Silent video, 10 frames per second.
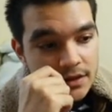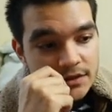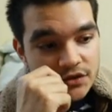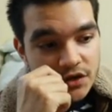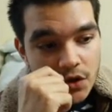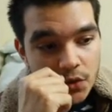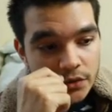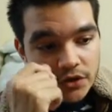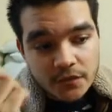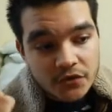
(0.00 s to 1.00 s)
So,
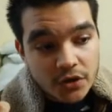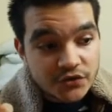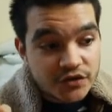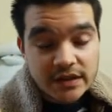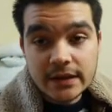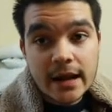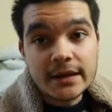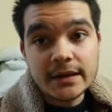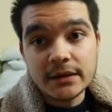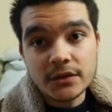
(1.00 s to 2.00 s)
if you're interested in
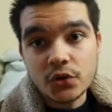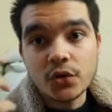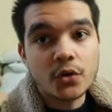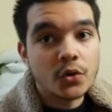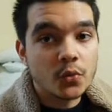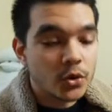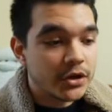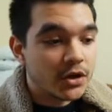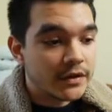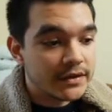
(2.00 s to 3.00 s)
adding or
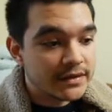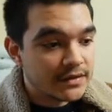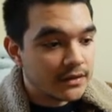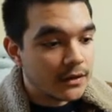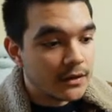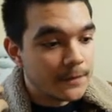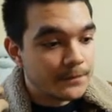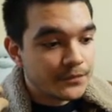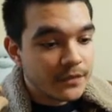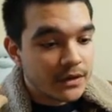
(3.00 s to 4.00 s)
working on this,
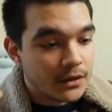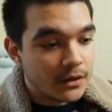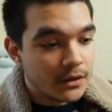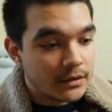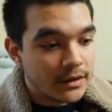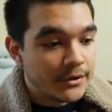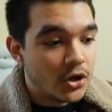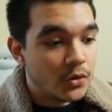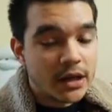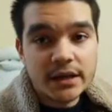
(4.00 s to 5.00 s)
let me
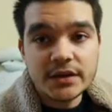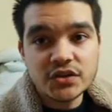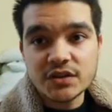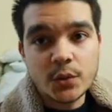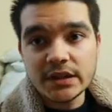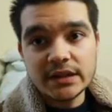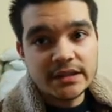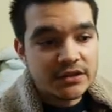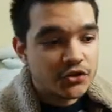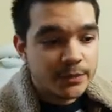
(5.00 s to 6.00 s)
know and I can just quickly
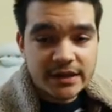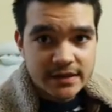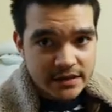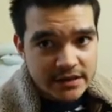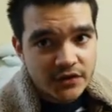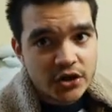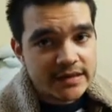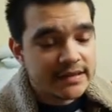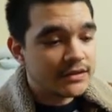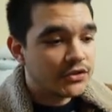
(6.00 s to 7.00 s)
teach you because it is very
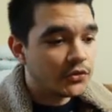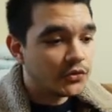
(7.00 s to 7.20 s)
easy to do.